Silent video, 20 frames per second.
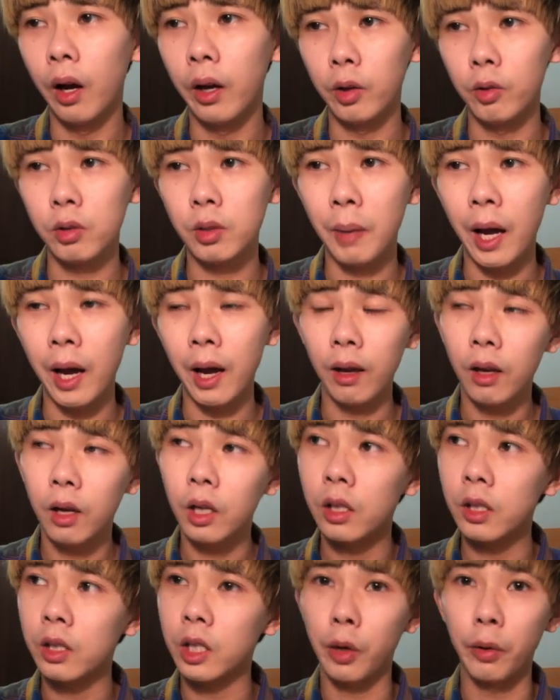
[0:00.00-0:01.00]
use my
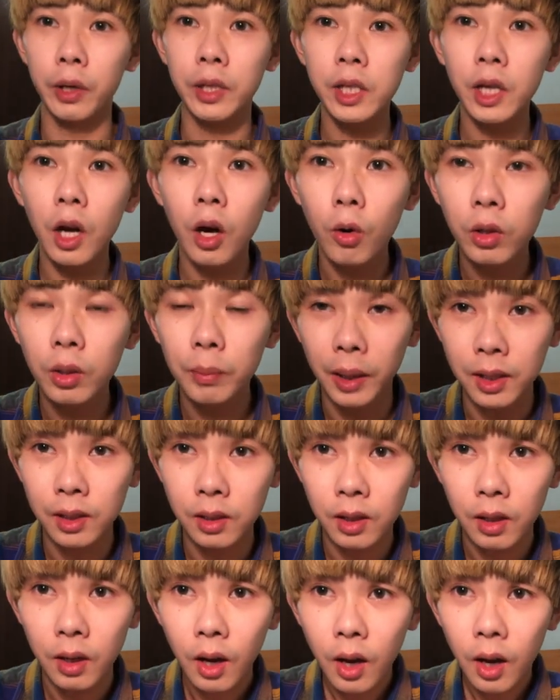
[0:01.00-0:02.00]
security code,
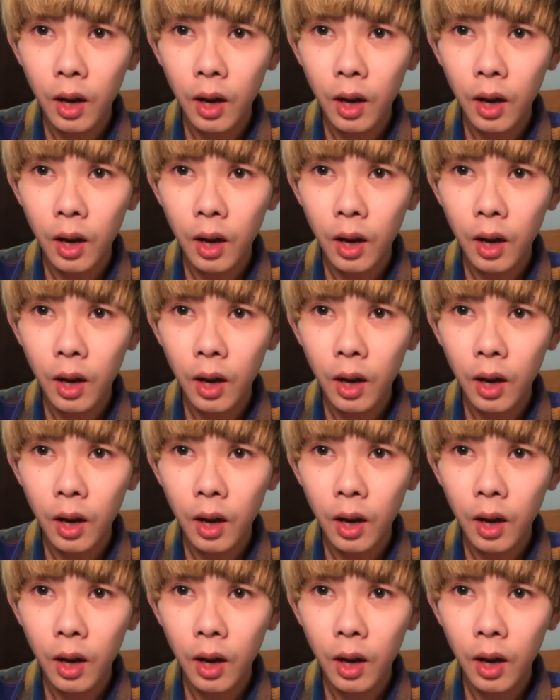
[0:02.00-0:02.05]
but